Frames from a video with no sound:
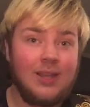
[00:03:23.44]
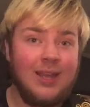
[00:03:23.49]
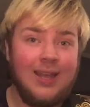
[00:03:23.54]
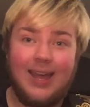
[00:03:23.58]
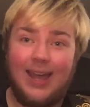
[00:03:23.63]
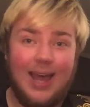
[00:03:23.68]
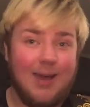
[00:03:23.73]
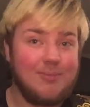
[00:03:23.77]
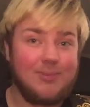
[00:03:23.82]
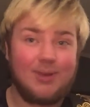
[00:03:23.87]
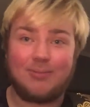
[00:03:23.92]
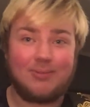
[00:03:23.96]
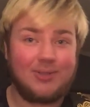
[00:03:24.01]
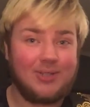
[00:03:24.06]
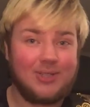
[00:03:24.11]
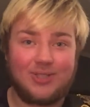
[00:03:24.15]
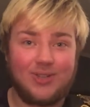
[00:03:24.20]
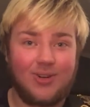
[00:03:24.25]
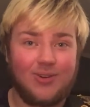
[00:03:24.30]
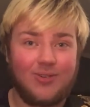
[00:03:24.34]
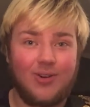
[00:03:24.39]
I'm
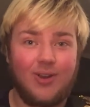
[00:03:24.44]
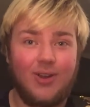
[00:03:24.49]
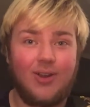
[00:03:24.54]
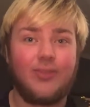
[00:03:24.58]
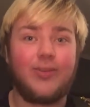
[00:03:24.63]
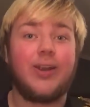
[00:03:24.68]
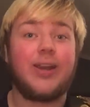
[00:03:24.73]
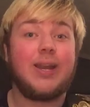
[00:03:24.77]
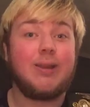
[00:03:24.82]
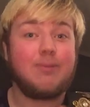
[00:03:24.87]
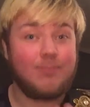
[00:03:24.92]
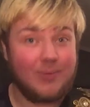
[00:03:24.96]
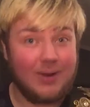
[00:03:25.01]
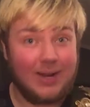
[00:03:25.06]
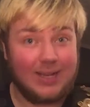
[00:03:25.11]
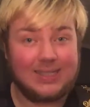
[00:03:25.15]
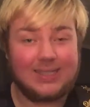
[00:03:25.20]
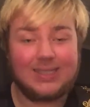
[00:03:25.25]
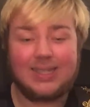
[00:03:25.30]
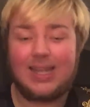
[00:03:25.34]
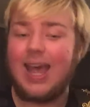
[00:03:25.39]
just overall very
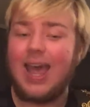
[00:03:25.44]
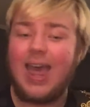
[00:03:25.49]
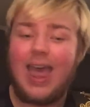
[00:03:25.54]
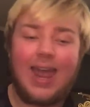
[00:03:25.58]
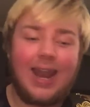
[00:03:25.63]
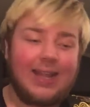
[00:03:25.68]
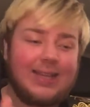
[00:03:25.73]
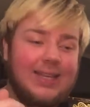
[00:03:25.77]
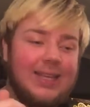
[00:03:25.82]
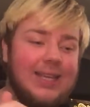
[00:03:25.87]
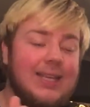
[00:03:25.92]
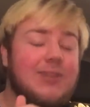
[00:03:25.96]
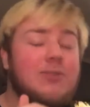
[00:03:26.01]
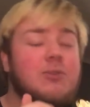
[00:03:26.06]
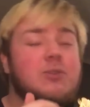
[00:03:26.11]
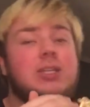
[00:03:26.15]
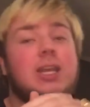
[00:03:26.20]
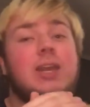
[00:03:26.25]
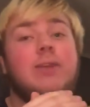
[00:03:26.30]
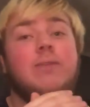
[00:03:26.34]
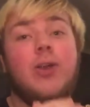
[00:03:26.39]
impressed. And I think it was
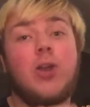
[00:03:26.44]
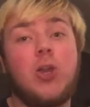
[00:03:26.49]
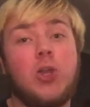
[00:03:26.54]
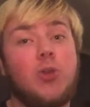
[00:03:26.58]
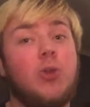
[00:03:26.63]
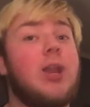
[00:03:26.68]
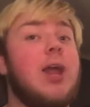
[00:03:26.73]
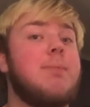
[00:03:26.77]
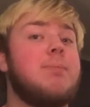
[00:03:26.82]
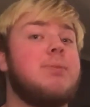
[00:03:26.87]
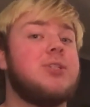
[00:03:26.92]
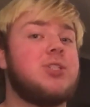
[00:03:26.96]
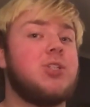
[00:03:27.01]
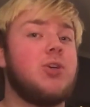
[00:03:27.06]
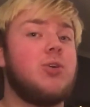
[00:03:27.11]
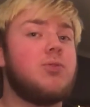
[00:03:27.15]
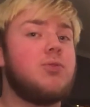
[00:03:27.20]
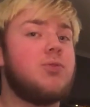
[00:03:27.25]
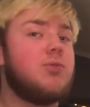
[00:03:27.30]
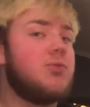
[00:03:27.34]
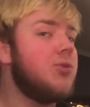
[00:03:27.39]
a very good episode
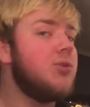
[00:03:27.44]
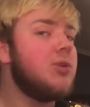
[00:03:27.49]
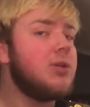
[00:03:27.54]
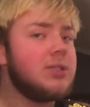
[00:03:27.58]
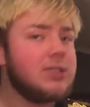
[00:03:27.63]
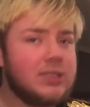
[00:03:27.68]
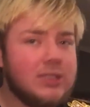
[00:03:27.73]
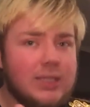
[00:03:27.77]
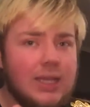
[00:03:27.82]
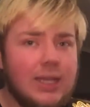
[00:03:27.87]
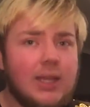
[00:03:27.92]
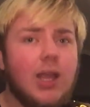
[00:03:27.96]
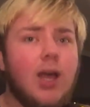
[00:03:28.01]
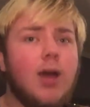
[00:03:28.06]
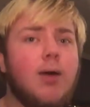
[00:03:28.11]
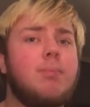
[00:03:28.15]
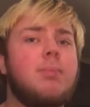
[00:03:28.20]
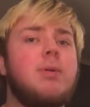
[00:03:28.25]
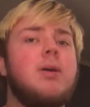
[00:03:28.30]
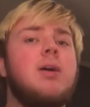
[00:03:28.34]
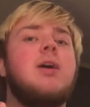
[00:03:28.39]
to set
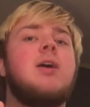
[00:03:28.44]
up